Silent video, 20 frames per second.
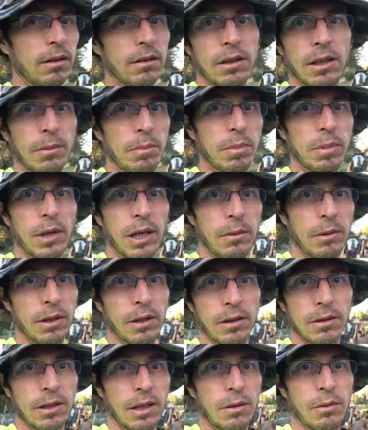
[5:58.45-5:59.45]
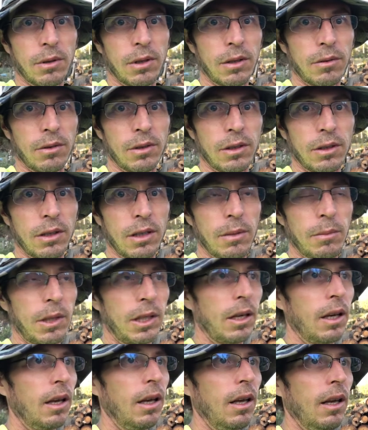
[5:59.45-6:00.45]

keep them coming. I'll take whatever you can give me.